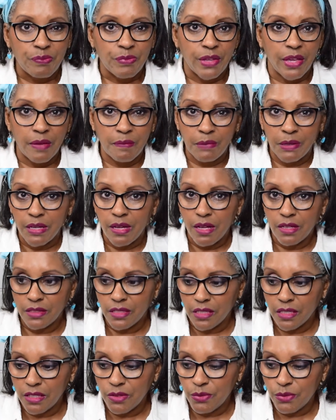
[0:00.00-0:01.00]
And because
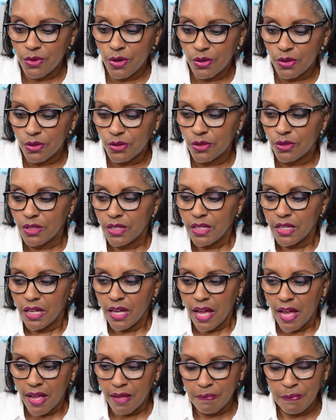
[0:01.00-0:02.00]
it can roll,
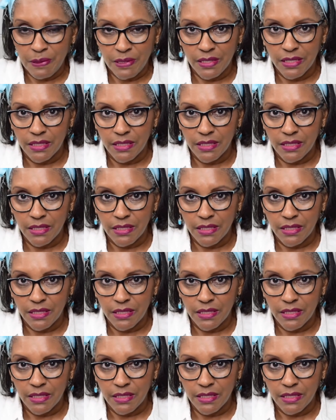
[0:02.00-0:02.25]
I put